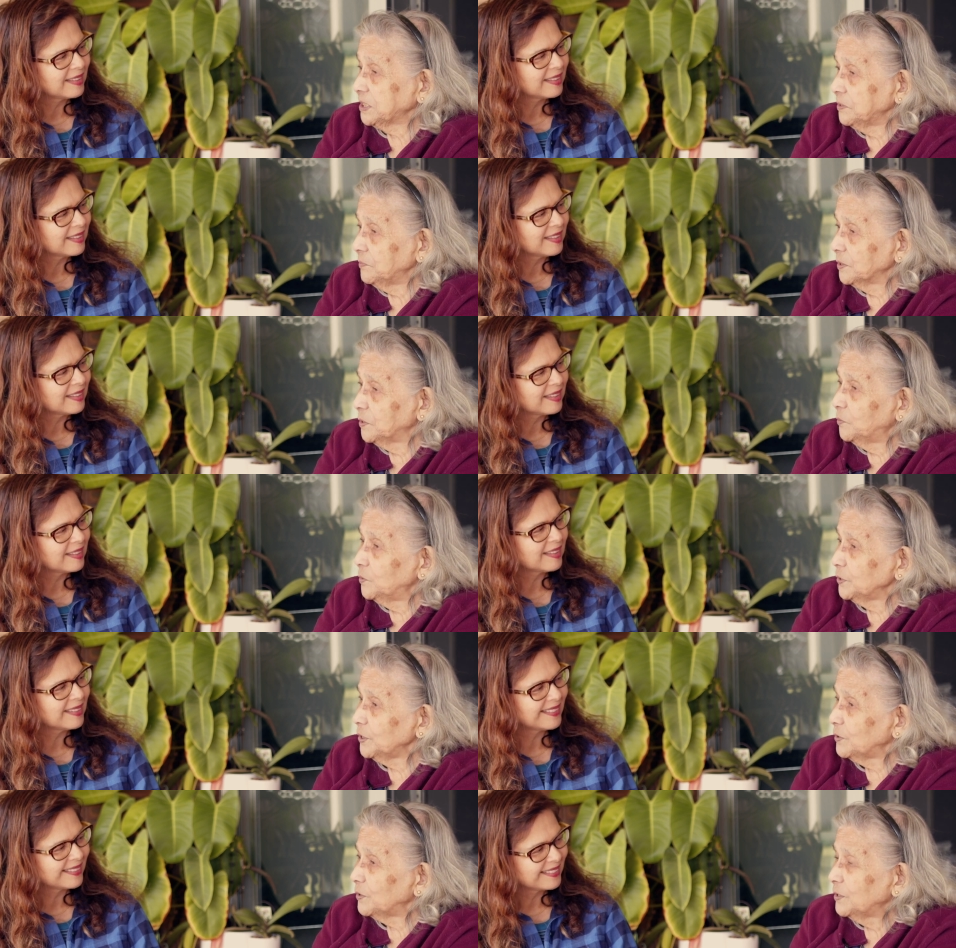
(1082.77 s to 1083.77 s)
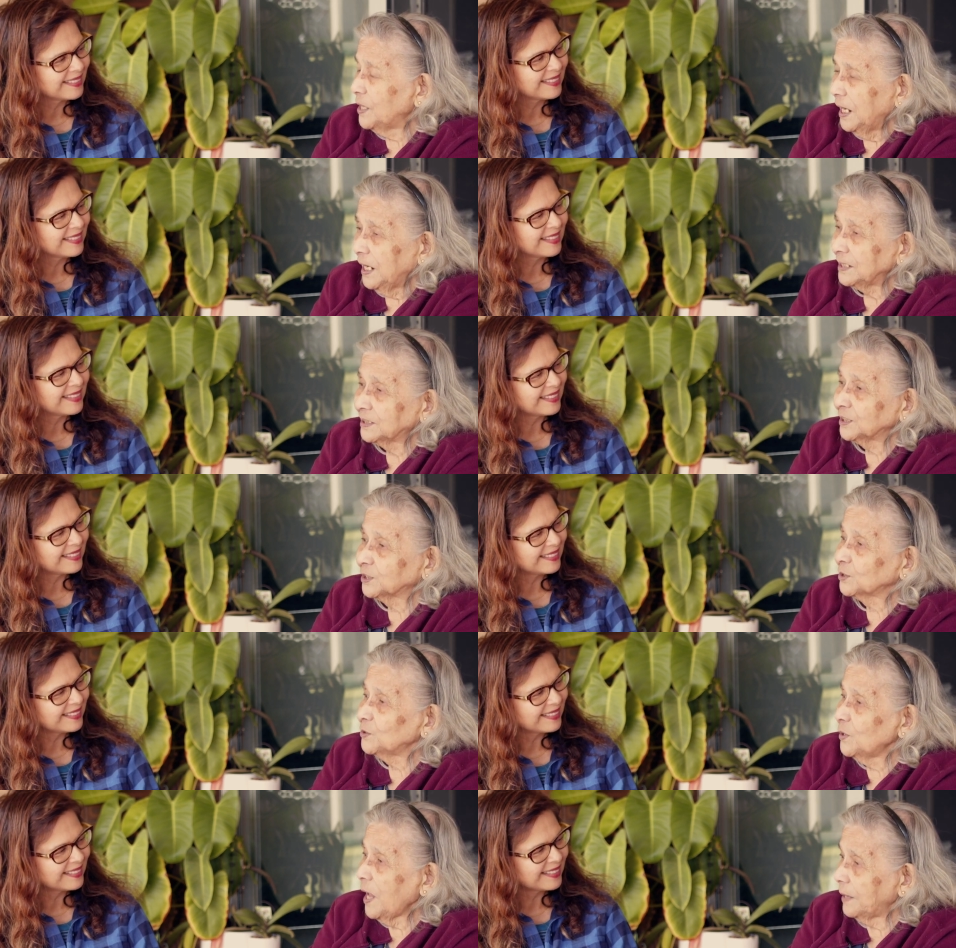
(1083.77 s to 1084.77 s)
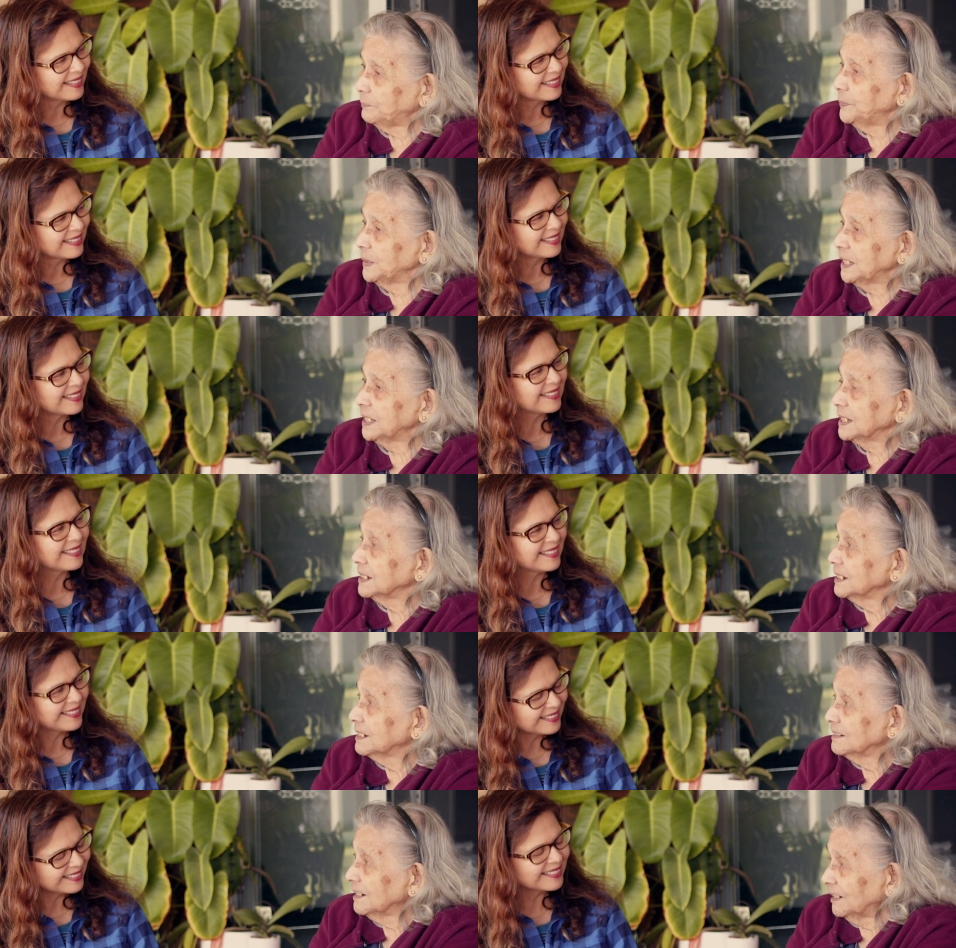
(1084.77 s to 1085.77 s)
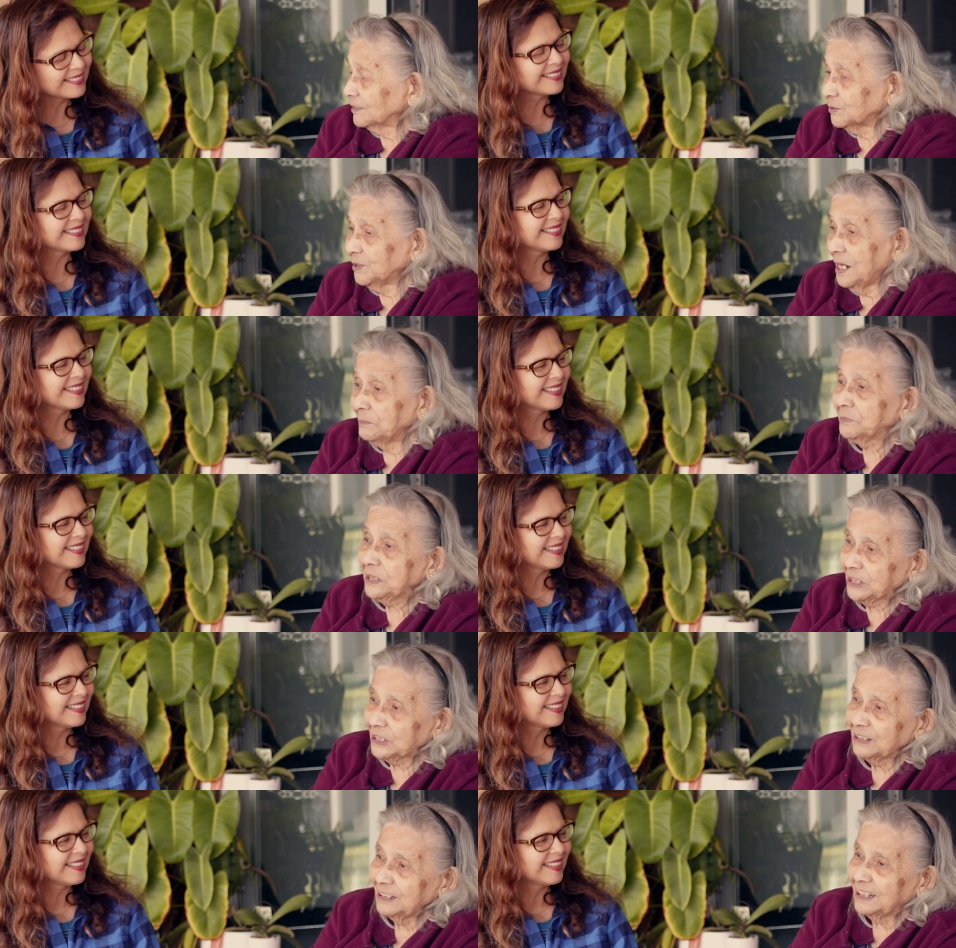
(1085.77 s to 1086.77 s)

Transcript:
Speaker 1: she will go, you know, and she's so happy uh, today I'm teaching